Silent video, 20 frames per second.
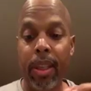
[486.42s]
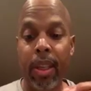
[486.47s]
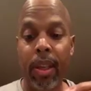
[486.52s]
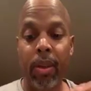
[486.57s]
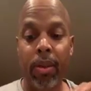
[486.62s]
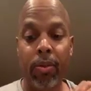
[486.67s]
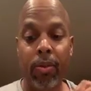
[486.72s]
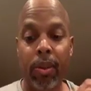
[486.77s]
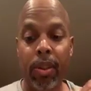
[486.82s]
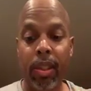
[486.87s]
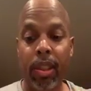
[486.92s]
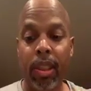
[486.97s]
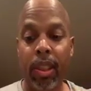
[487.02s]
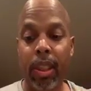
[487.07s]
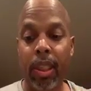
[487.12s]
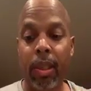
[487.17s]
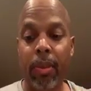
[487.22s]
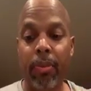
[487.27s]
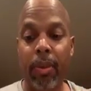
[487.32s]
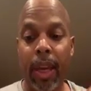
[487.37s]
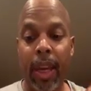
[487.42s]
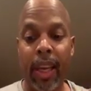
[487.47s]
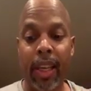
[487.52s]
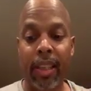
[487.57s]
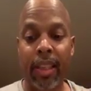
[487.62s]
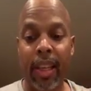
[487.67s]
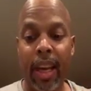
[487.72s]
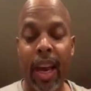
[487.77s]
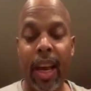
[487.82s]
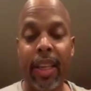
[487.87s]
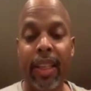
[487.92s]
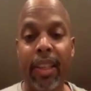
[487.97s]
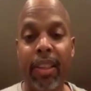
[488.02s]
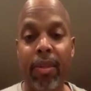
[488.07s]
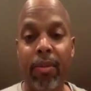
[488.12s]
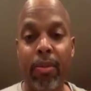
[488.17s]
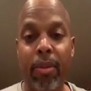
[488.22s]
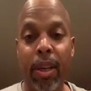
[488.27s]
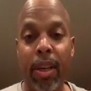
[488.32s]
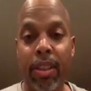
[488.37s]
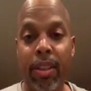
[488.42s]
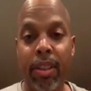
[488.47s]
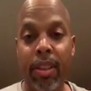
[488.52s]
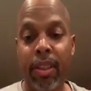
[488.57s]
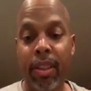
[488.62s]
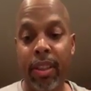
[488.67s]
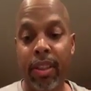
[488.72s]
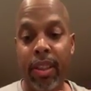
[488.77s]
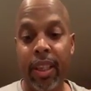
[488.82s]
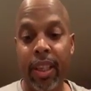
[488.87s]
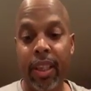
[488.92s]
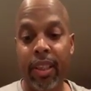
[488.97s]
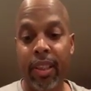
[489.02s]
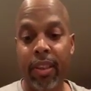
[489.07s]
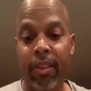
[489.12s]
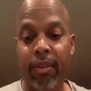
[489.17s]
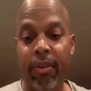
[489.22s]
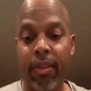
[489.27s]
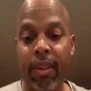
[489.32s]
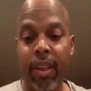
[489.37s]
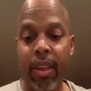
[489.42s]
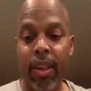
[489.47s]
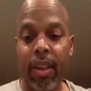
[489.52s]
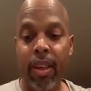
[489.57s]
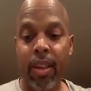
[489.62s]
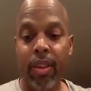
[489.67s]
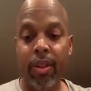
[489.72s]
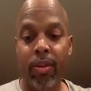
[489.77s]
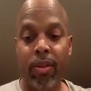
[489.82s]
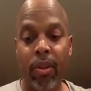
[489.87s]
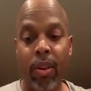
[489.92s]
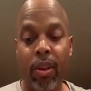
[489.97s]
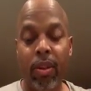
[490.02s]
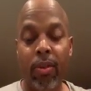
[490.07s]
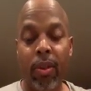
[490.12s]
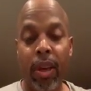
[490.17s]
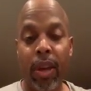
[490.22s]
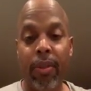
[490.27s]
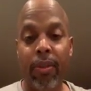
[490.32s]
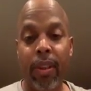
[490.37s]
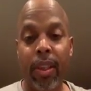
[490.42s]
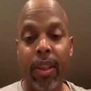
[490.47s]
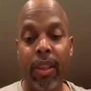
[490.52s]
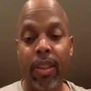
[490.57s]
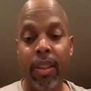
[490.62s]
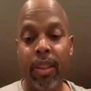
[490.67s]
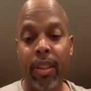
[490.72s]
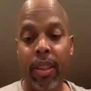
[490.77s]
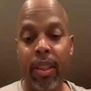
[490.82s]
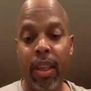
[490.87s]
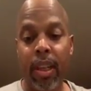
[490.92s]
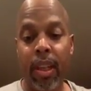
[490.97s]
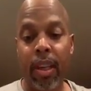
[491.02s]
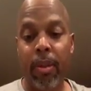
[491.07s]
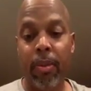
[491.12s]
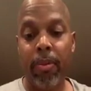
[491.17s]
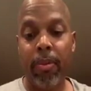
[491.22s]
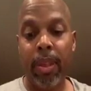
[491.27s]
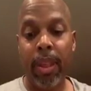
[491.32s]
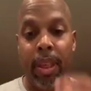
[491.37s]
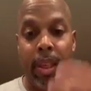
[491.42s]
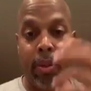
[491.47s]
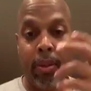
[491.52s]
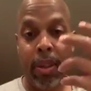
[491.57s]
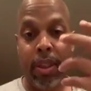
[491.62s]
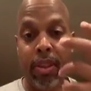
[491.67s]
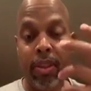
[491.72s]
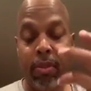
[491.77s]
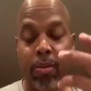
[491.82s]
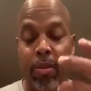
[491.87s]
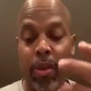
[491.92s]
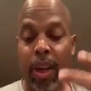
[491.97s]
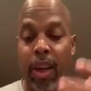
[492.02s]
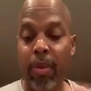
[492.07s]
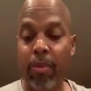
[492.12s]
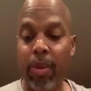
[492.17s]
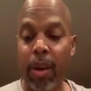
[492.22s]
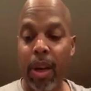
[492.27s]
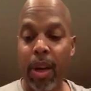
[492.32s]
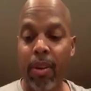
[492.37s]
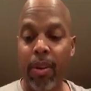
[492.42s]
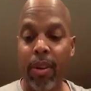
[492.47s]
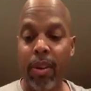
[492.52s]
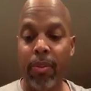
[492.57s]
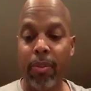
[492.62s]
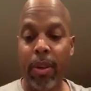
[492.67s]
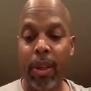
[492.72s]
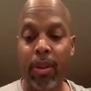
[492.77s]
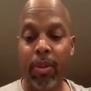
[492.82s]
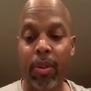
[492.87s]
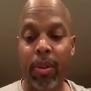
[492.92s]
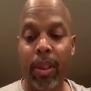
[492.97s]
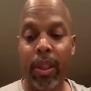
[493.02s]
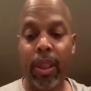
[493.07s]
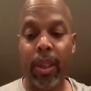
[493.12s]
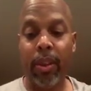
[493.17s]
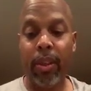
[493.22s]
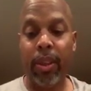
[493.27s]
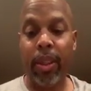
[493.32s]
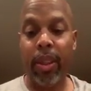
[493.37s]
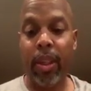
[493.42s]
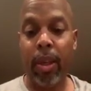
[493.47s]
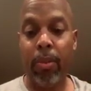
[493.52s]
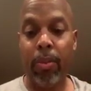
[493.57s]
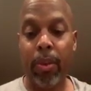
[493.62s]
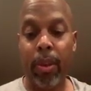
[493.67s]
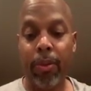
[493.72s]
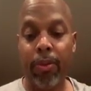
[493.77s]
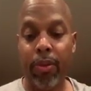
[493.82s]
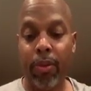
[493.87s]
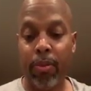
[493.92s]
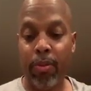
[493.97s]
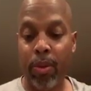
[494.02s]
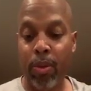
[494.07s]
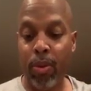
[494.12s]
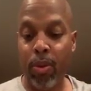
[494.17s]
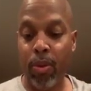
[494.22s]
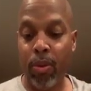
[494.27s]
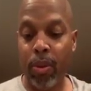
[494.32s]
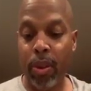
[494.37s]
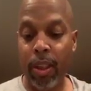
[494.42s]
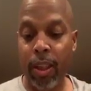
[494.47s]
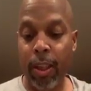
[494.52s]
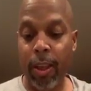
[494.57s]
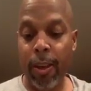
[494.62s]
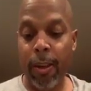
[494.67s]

helps with sleep, anxiety, depression, addictive drug cravings, um, increase your brain power, mental clarity, uplift your mood,